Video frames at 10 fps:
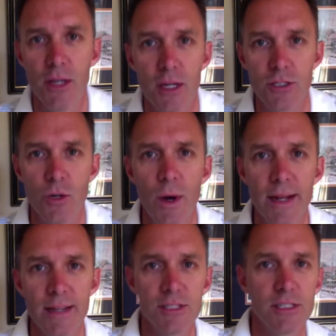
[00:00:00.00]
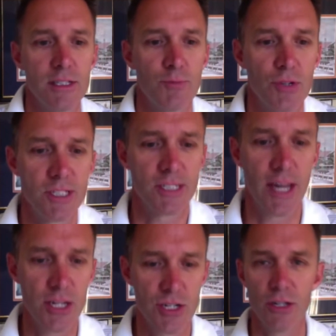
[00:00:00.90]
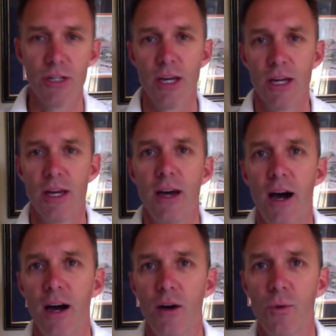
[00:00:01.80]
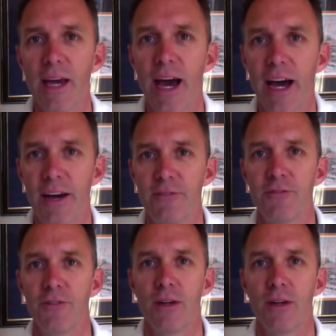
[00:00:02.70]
So what else is in the presentation? We have